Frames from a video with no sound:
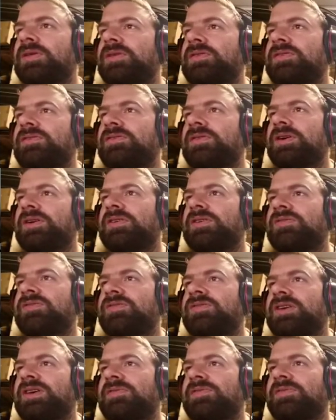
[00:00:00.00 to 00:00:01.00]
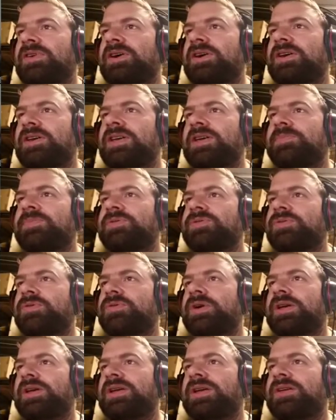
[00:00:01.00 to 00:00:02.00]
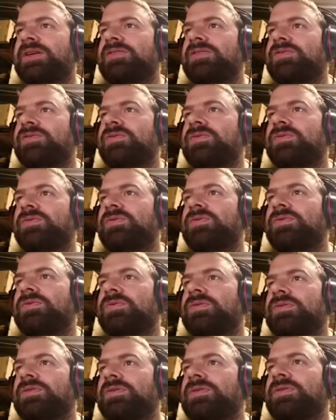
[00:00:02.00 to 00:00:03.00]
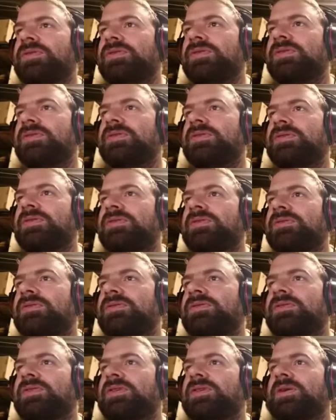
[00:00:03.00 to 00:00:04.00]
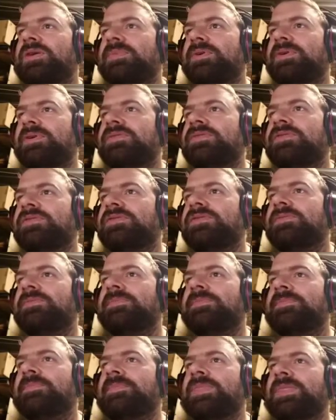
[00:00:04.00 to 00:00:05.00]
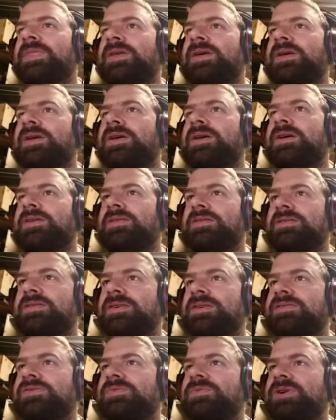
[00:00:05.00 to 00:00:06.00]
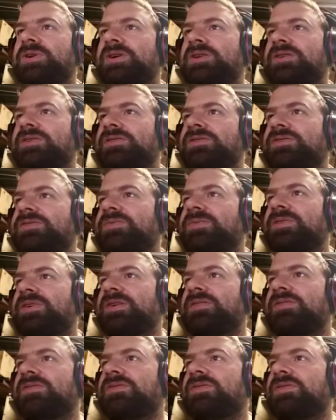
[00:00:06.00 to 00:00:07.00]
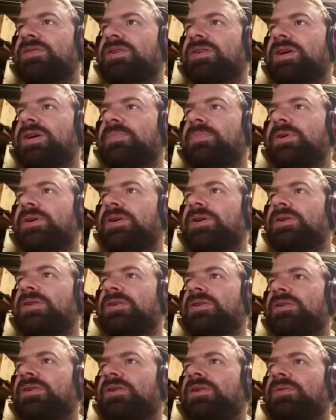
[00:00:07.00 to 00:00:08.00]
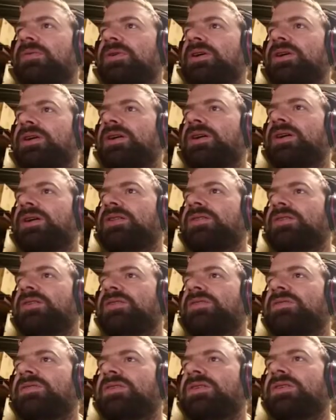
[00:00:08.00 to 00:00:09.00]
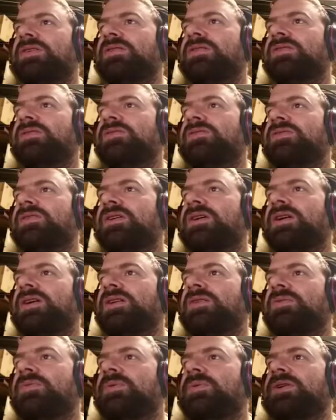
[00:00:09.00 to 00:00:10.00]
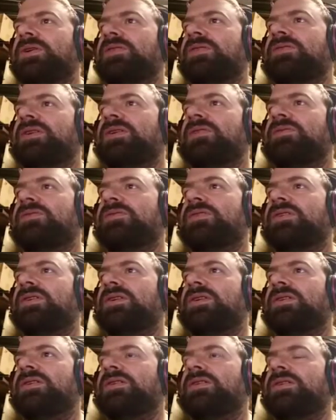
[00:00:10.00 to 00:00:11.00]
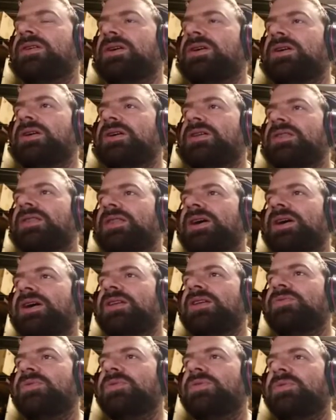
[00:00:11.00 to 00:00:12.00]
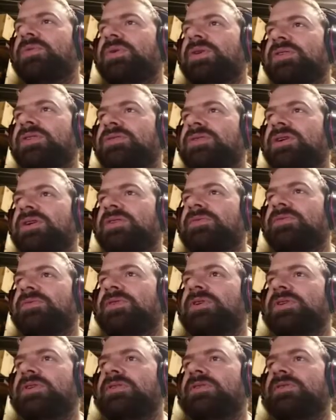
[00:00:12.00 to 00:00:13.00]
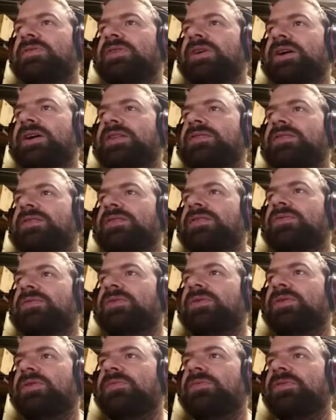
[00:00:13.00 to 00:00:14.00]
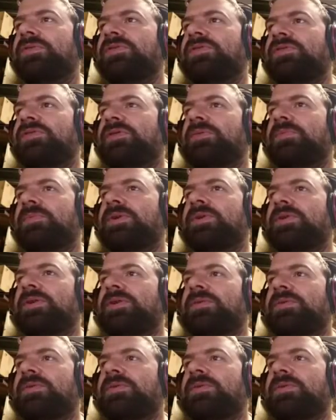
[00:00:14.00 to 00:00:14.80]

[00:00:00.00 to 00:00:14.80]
you see, if I keep drawing into the abyss, weird things start happening. You're like, what is inside and what is outside? That's what you want to try and avoid, because that is what confuses a computer.